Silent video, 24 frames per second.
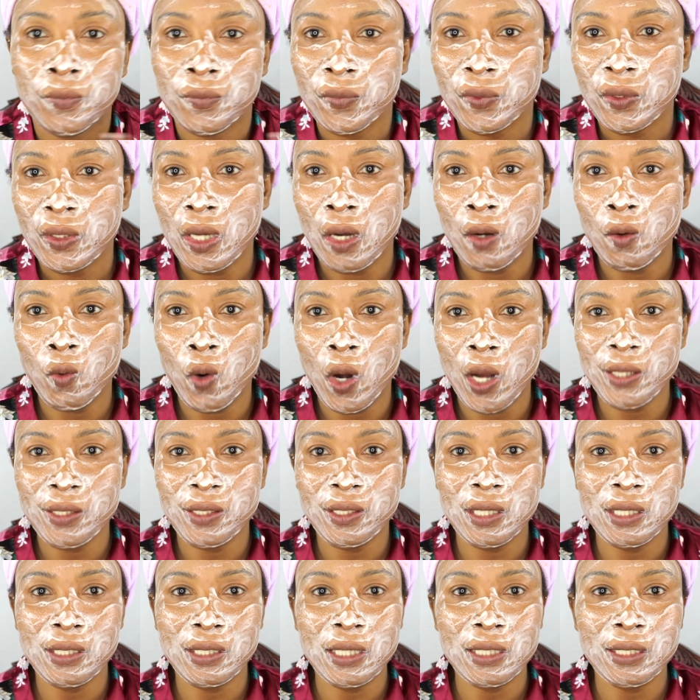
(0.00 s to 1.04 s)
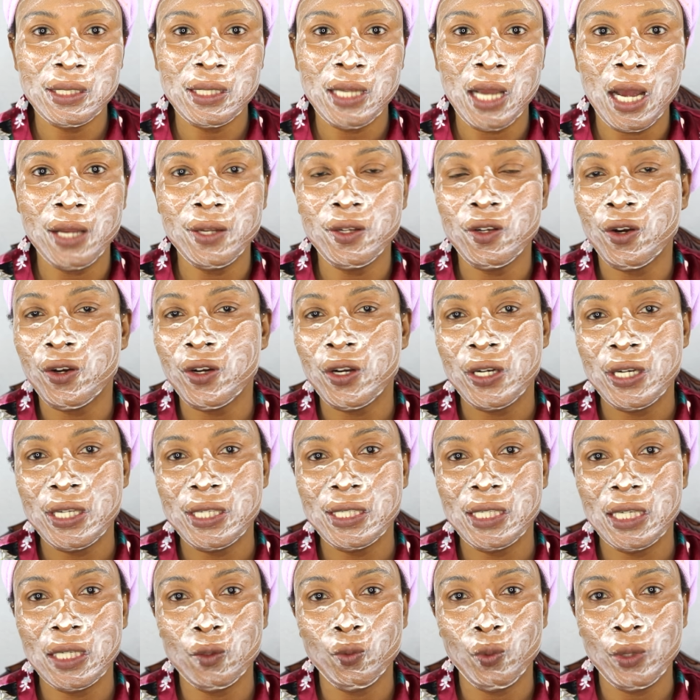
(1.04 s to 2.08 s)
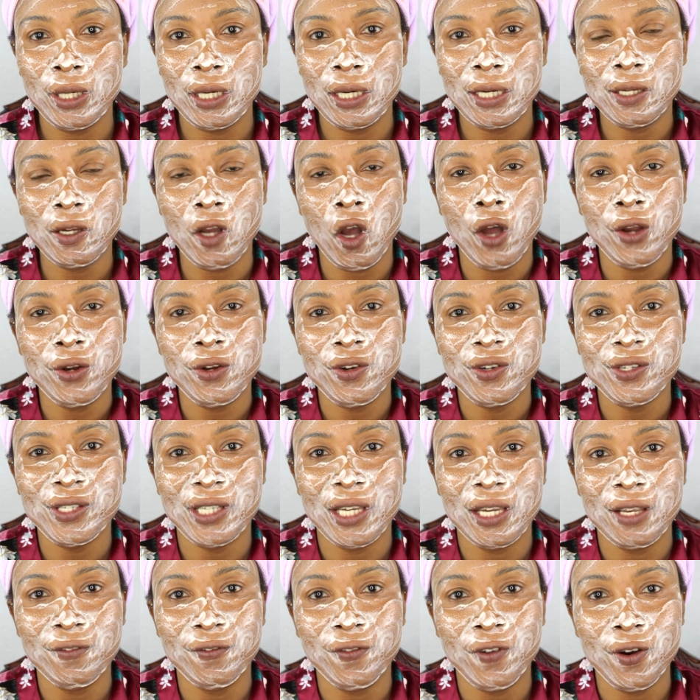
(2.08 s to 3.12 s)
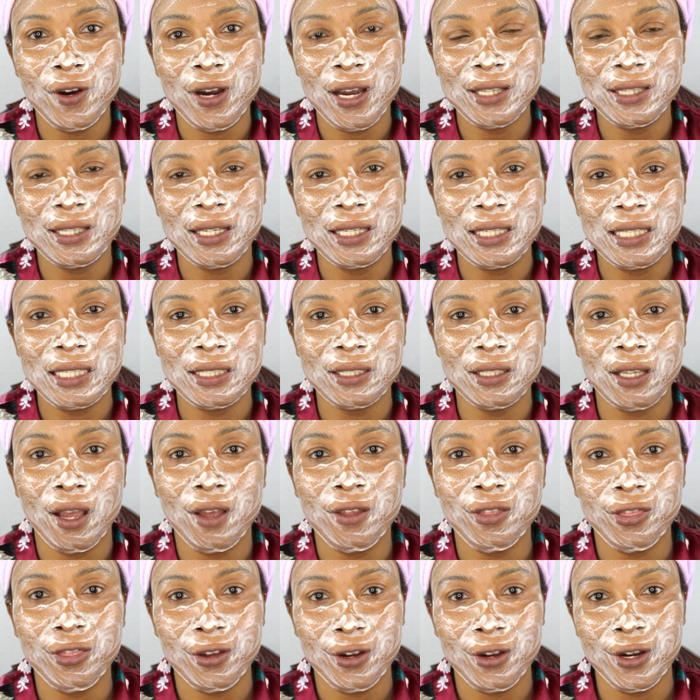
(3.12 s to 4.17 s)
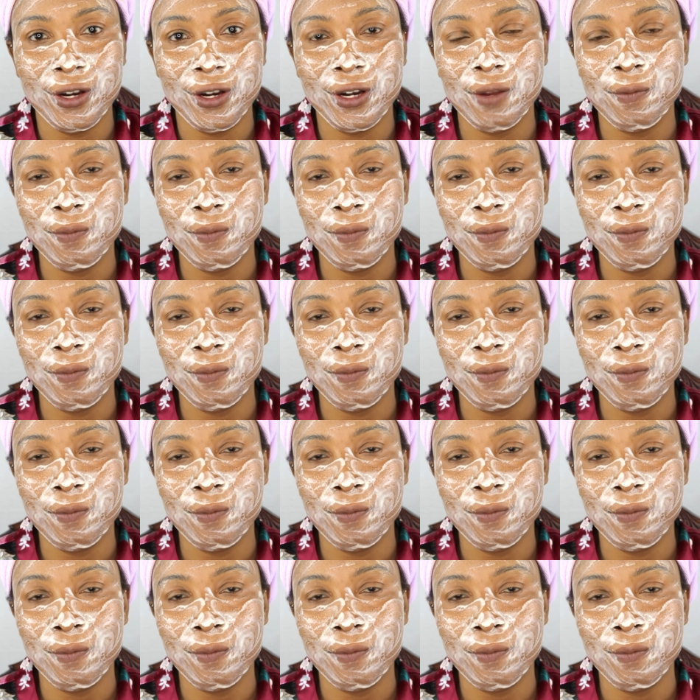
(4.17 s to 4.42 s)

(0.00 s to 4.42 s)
Now once this is done, you're going to sit with it on your skin for at least thirty